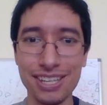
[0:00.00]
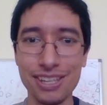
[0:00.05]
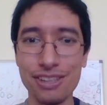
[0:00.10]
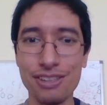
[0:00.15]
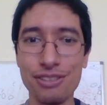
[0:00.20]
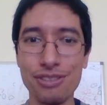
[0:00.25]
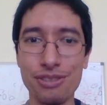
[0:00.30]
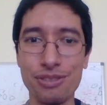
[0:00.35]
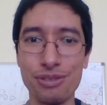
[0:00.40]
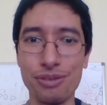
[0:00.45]

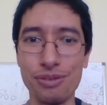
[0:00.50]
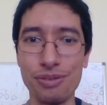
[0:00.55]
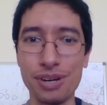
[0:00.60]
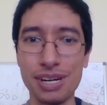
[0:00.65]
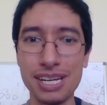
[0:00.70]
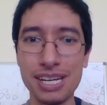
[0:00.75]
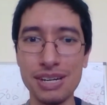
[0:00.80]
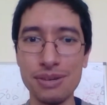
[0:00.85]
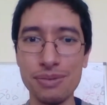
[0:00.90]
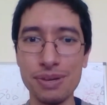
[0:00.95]

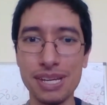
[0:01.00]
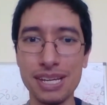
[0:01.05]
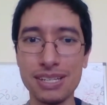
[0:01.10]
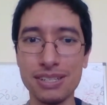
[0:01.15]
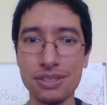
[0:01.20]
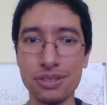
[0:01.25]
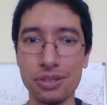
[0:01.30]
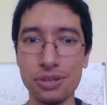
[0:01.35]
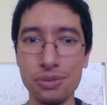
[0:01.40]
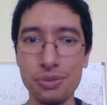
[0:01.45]
three
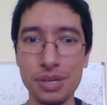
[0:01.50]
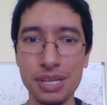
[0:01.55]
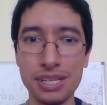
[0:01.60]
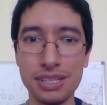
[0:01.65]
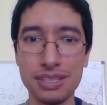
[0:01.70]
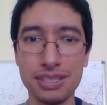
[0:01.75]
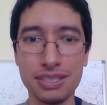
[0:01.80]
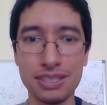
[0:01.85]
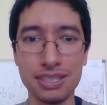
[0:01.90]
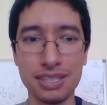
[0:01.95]
weeks, two
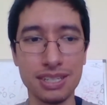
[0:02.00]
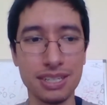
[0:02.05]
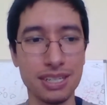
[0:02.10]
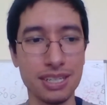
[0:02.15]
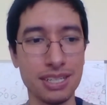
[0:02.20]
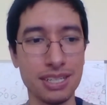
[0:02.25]
weeks.